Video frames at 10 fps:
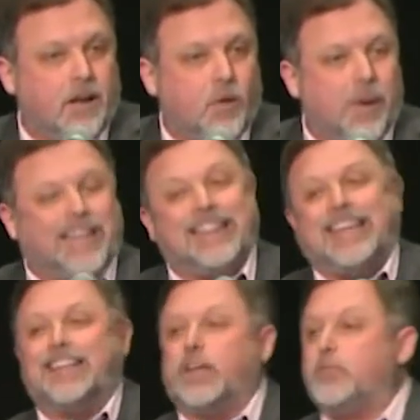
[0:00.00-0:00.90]
We didn't
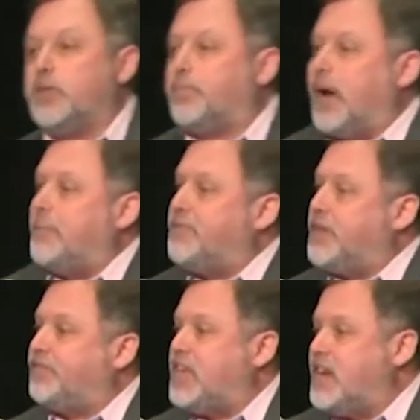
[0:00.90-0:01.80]
think there was a problem
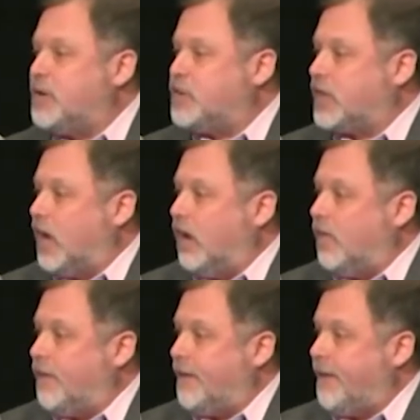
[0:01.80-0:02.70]
50 years ago.
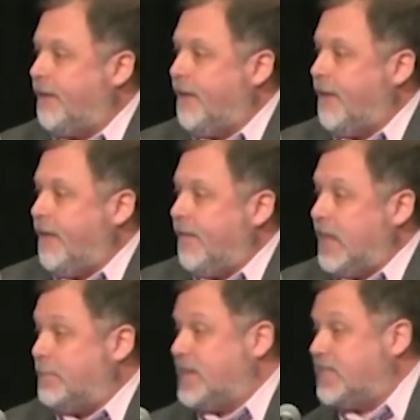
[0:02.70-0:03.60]

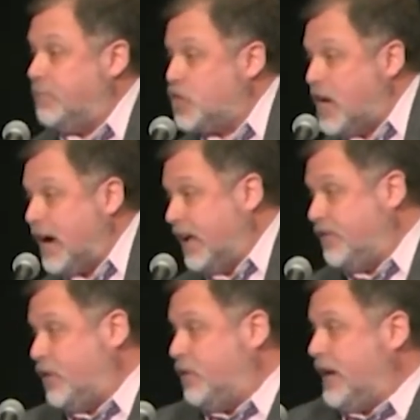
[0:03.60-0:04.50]
That may seem shocking
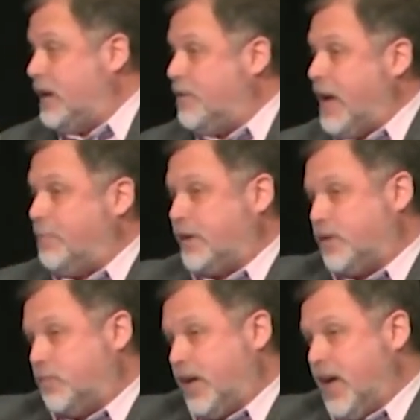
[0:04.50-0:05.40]
to you to hear that
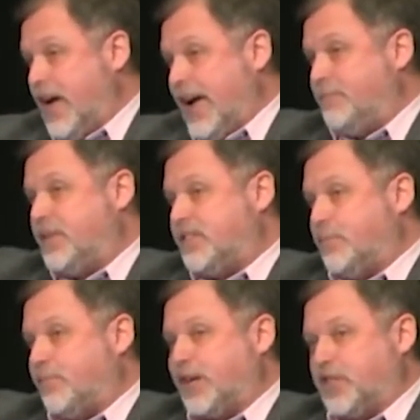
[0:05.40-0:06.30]
because we have this
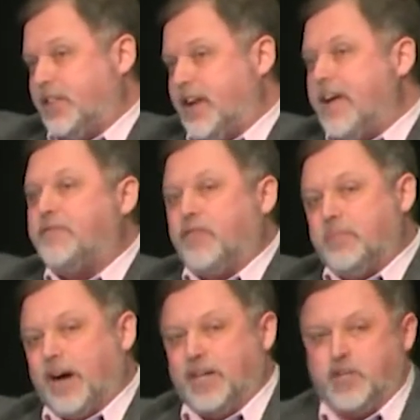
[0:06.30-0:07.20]
impression that
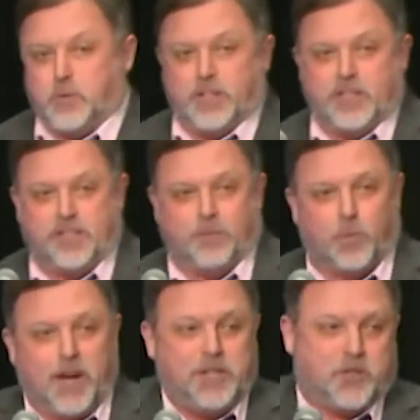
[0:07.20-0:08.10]
everybody joined the civil
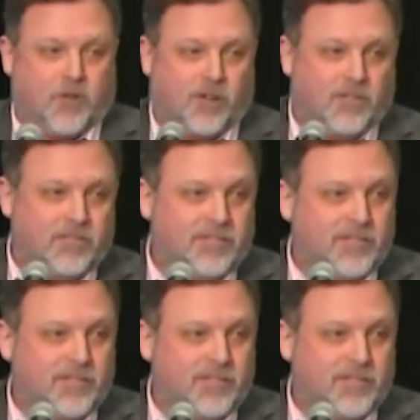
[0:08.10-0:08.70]
rights struggle.